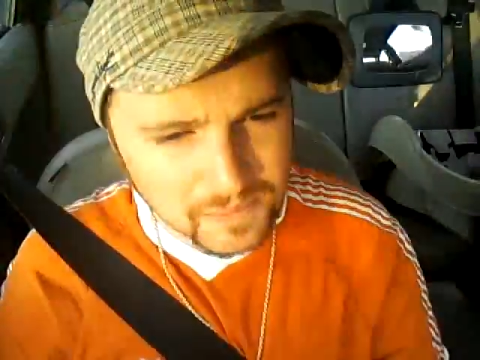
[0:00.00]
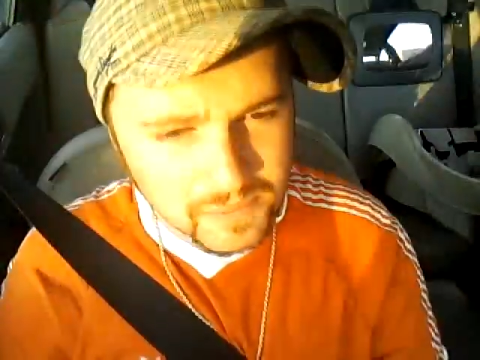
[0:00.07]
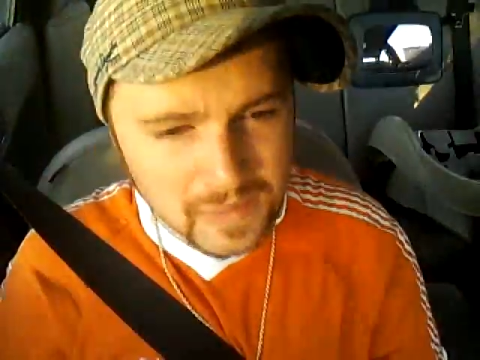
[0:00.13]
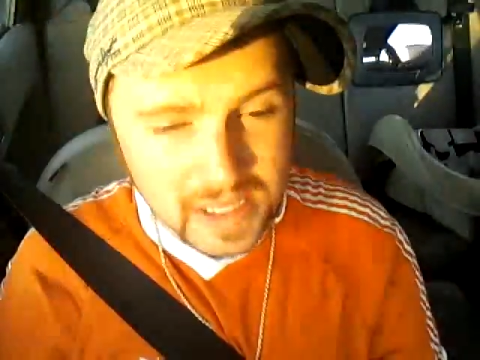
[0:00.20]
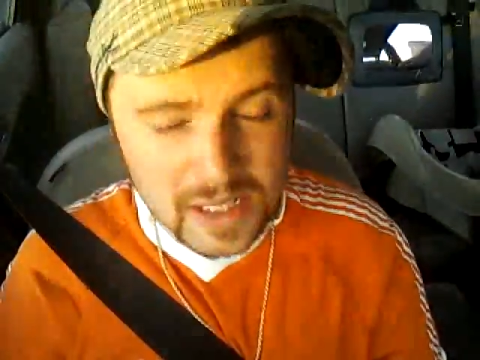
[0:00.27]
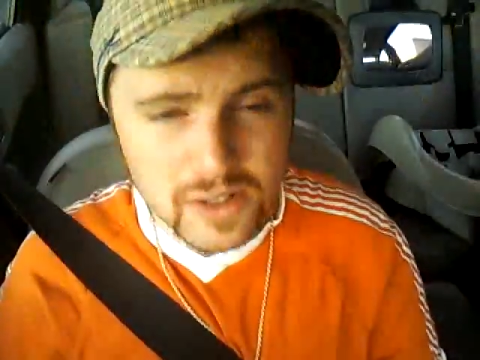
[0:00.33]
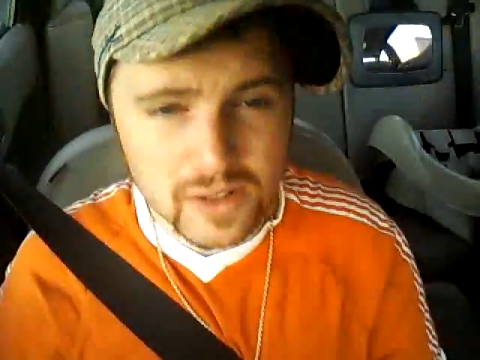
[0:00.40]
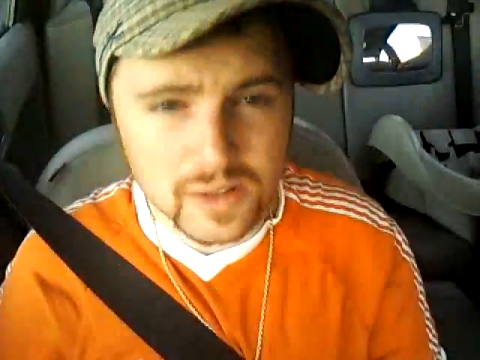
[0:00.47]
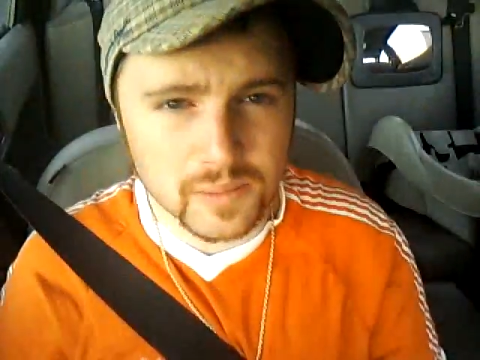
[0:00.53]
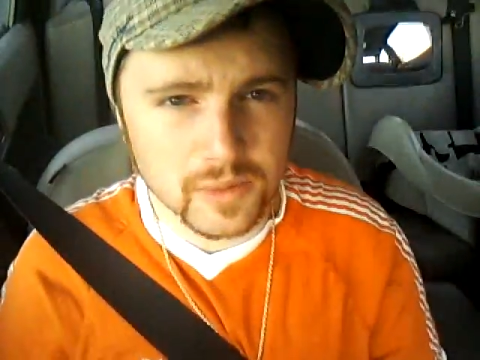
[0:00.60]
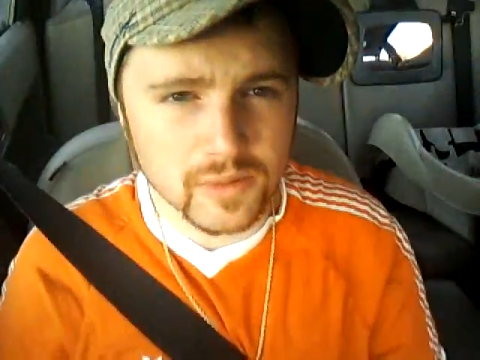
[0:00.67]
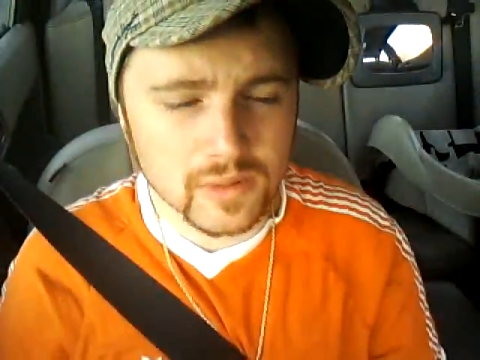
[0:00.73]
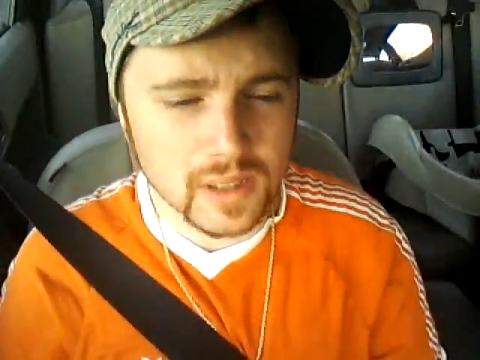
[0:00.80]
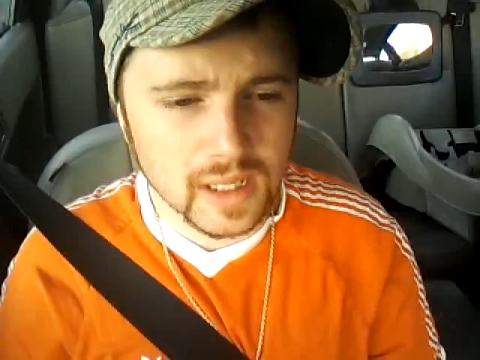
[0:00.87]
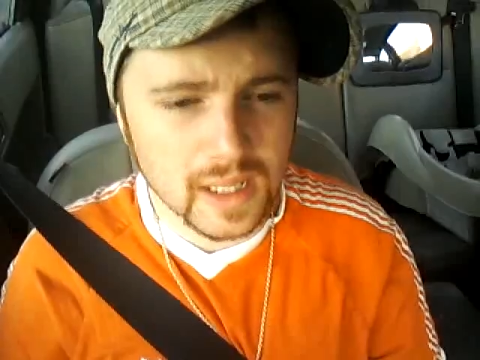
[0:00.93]
Uh,
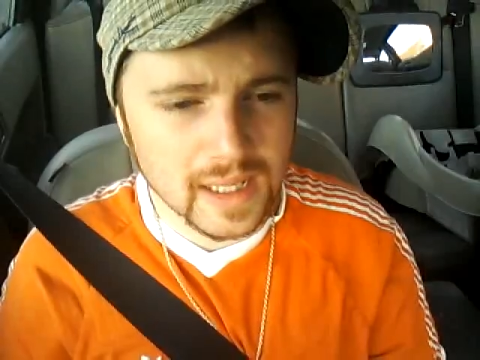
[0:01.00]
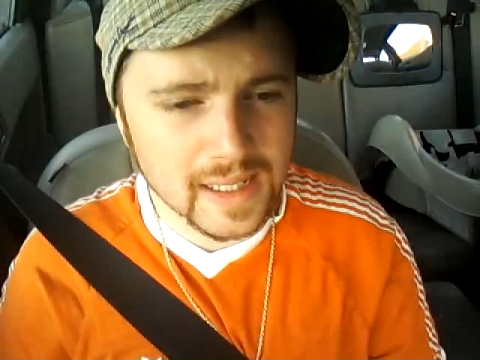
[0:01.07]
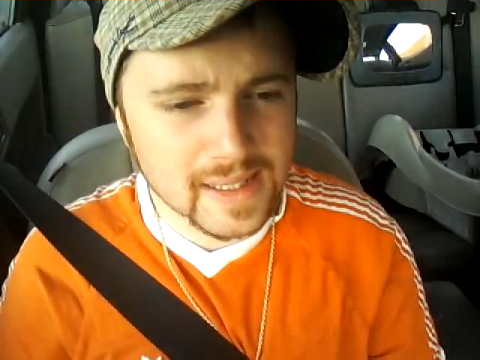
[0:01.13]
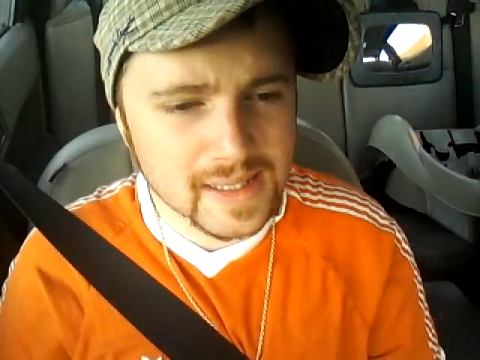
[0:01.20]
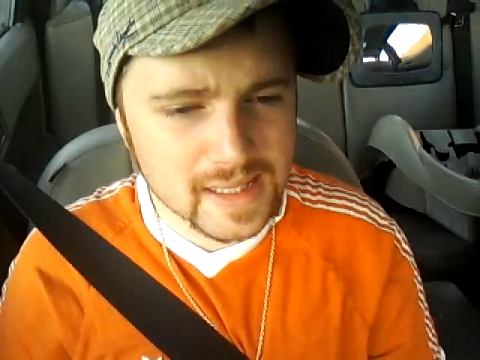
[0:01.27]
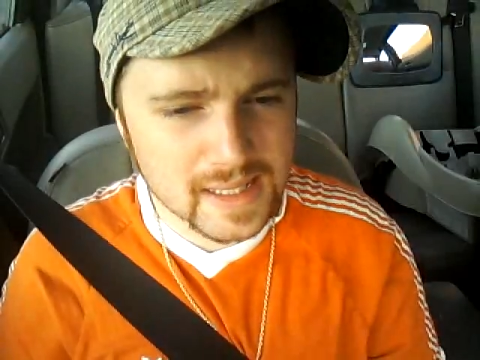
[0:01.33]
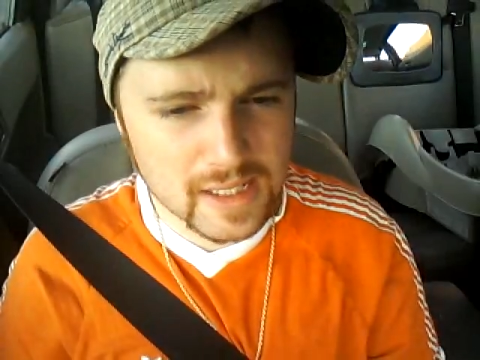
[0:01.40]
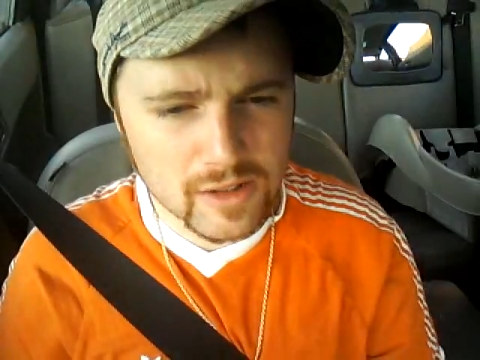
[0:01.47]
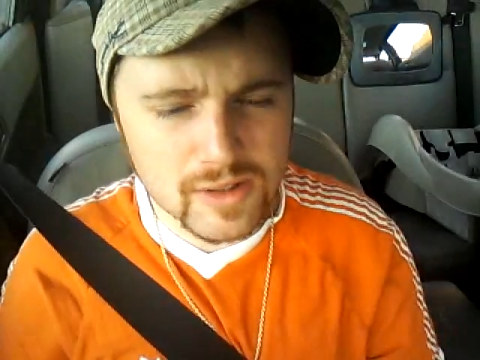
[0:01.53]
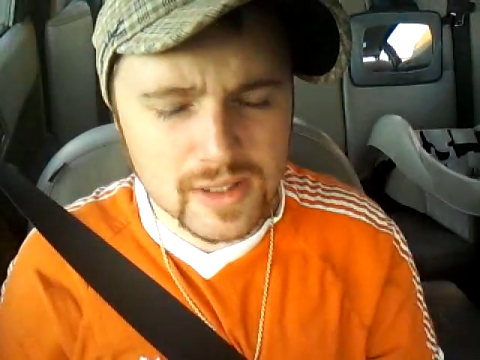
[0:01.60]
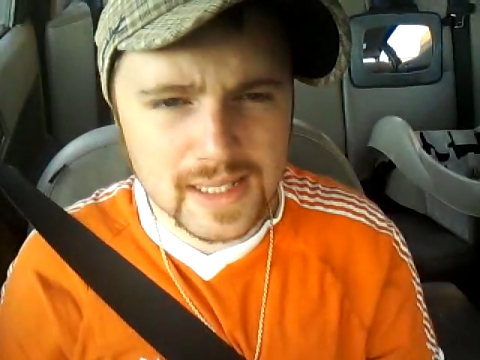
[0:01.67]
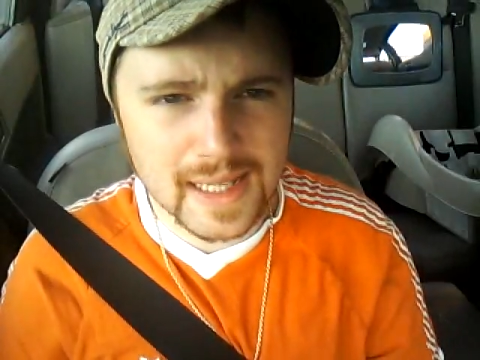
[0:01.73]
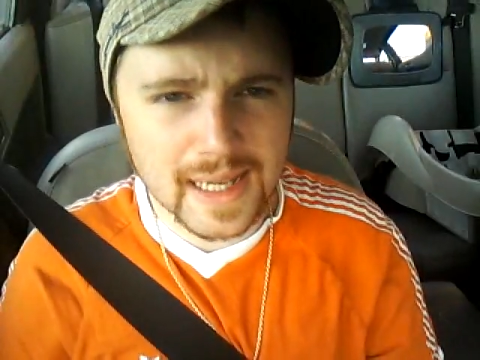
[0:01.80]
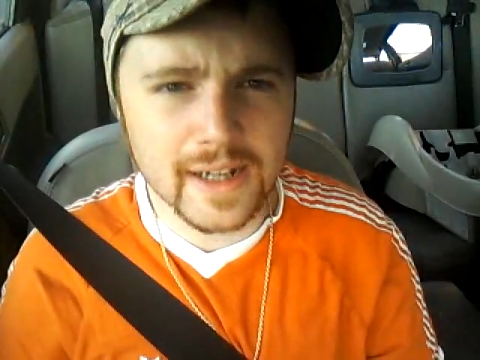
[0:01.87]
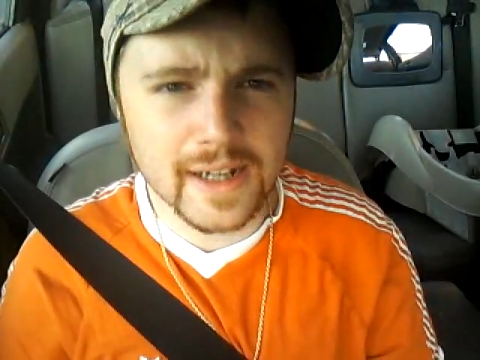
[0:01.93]
miserable
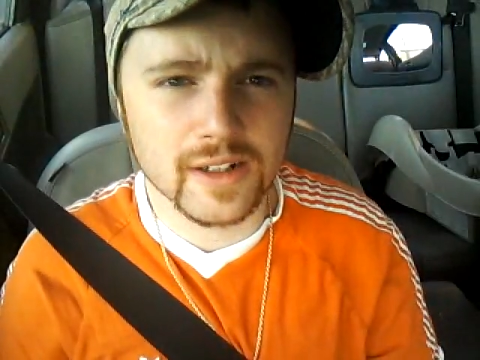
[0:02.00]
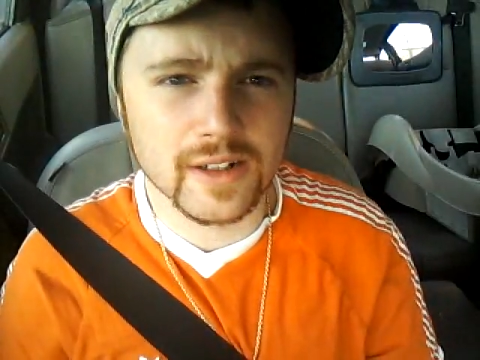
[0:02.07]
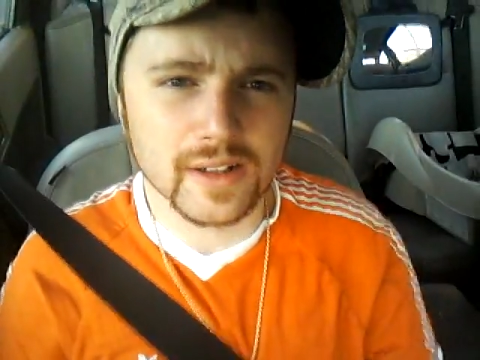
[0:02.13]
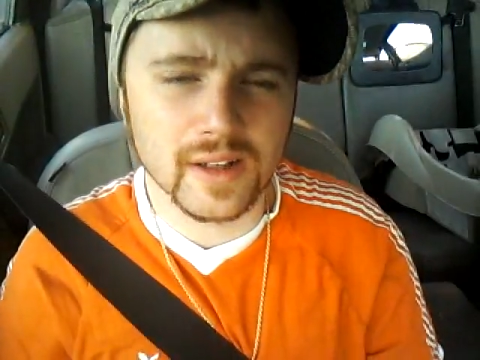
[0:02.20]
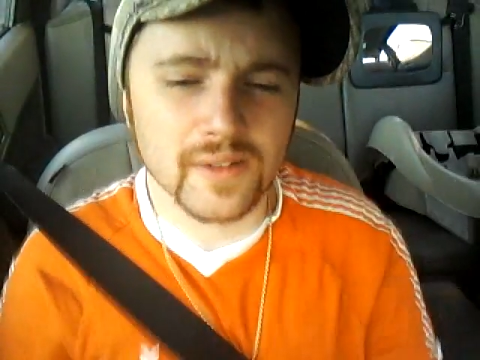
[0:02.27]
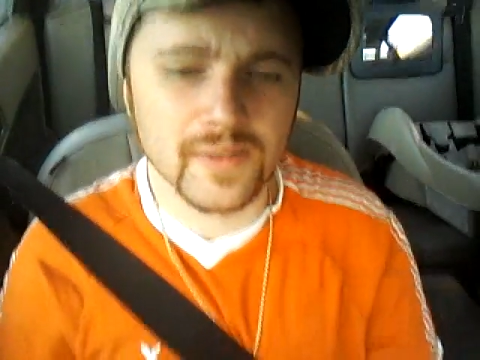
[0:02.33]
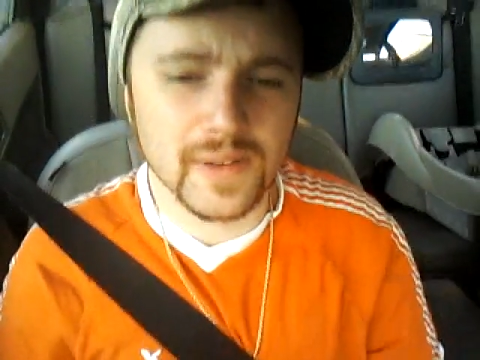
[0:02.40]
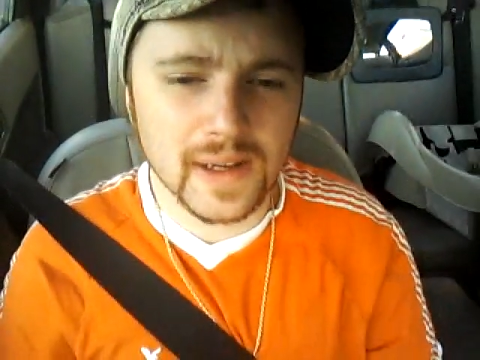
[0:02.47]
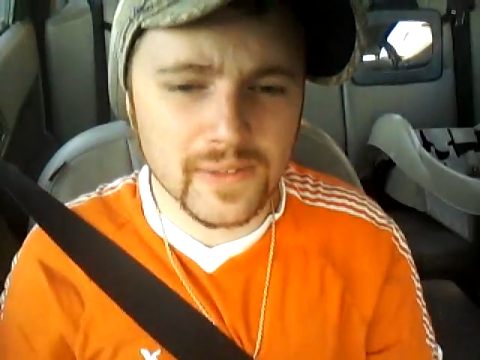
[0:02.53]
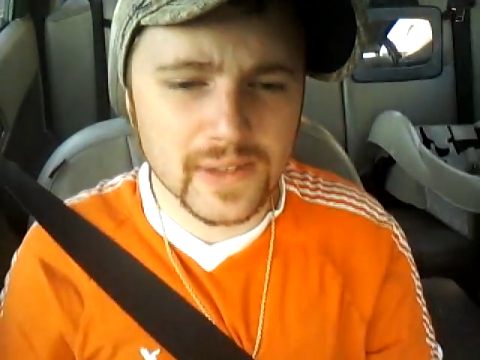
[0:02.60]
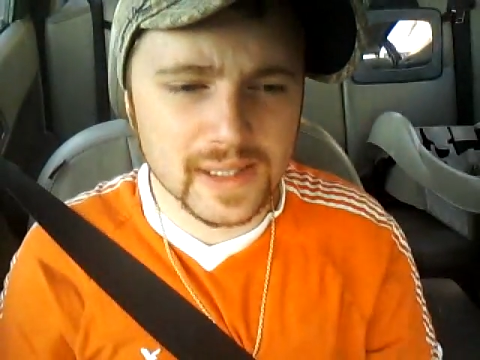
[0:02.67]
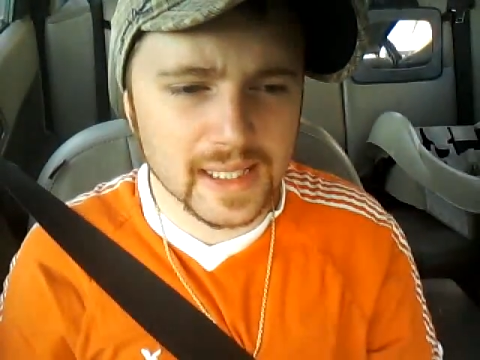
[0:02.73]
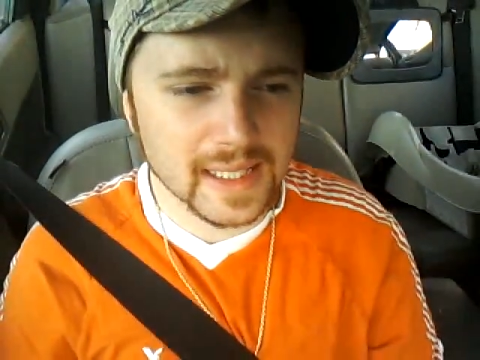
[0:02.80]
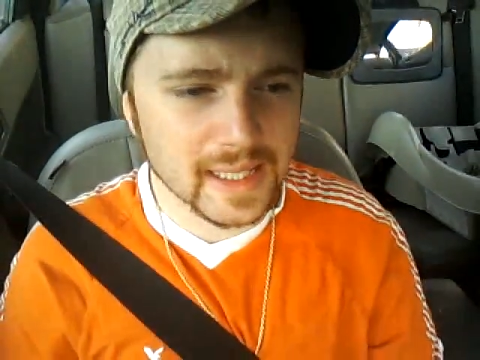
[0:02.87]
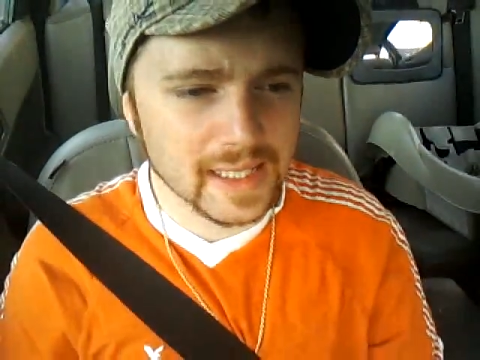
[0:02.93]
and so
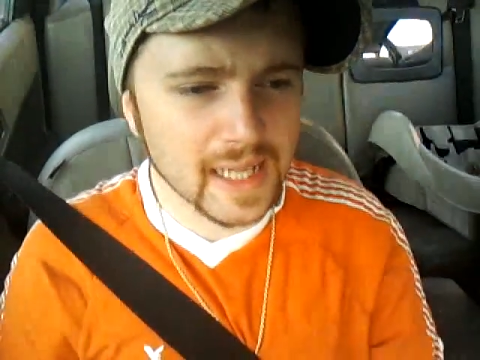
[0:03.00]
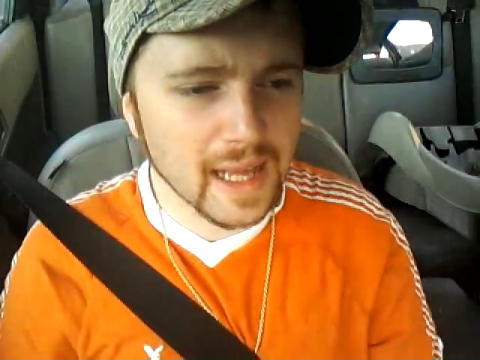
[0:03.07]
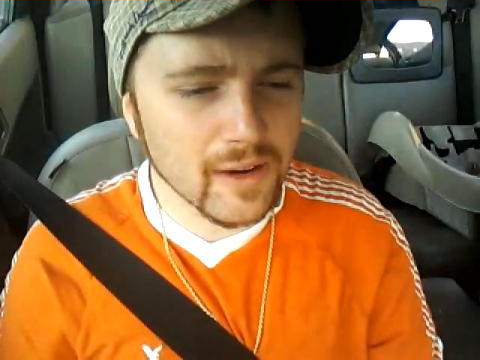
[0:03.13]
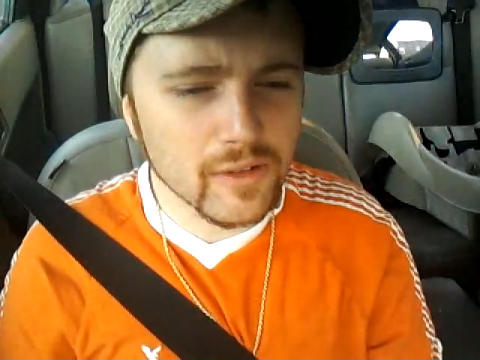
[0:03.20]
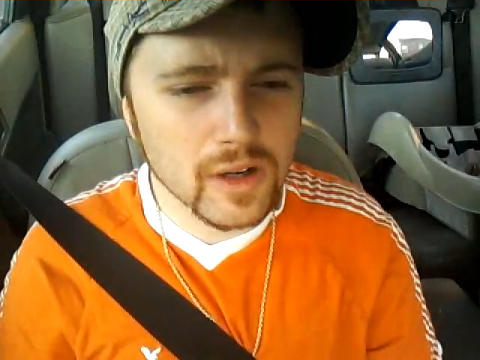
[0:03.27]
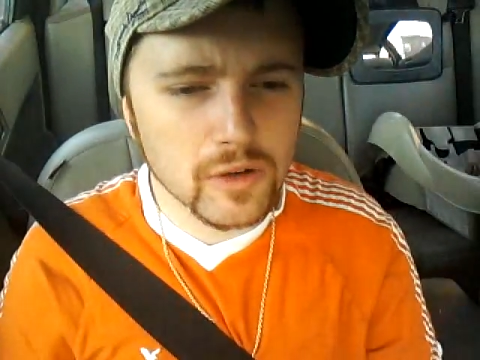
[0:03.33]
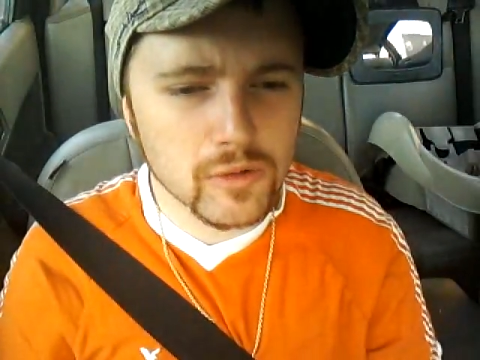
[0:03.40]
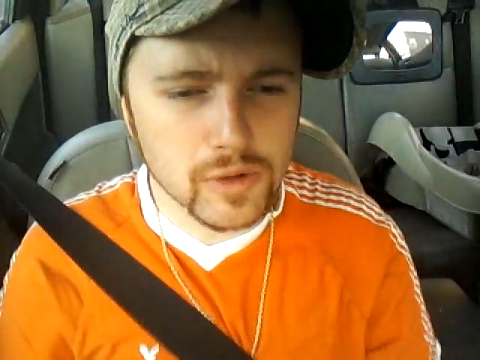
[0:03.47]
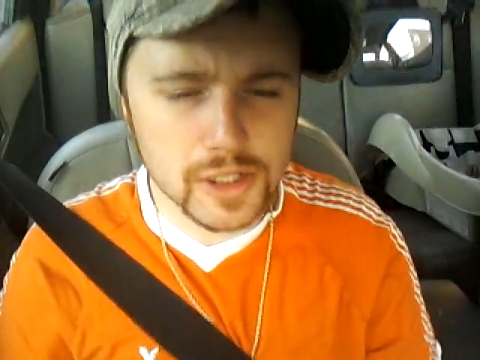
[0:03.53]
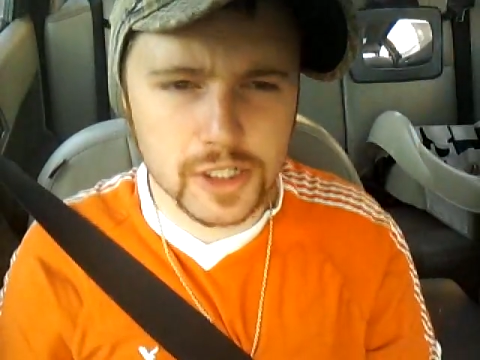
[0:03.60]
scared of everything.